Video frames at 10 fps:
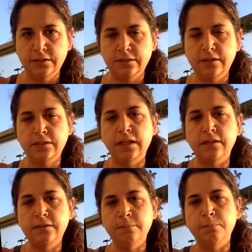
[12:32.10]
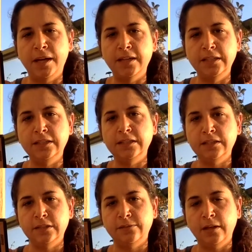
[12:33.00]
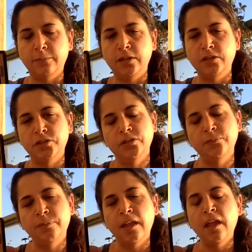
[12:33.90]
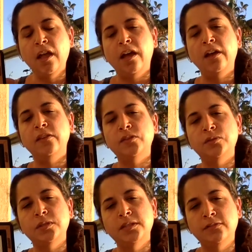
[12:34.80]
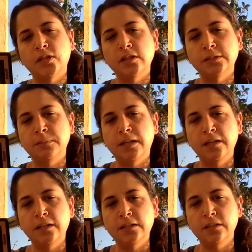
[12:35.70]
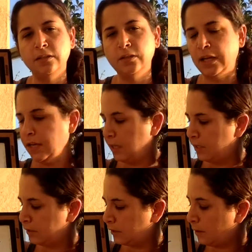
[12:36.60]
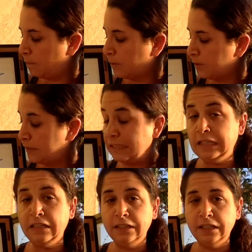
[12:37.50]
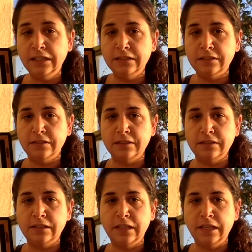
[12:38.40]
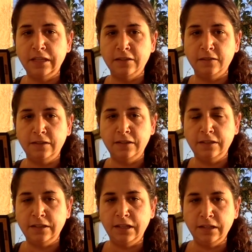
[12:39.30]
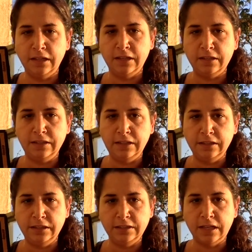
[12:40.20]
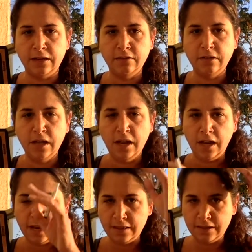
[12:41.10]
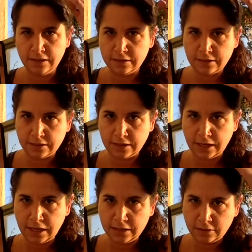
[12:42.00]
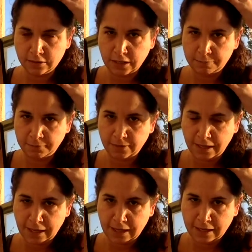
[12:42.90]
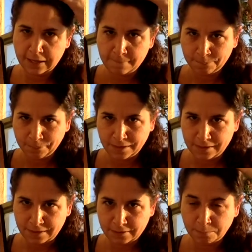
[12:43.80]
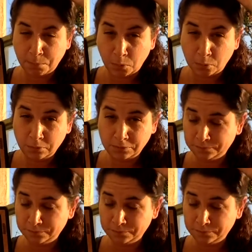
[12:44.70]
So that's how it's embodied in this vibration. Other stories have talked about it to look as a person kneeling. So there's the leg and the knee, like kneeling down. And then this is the head, and on top of the head is a bowl.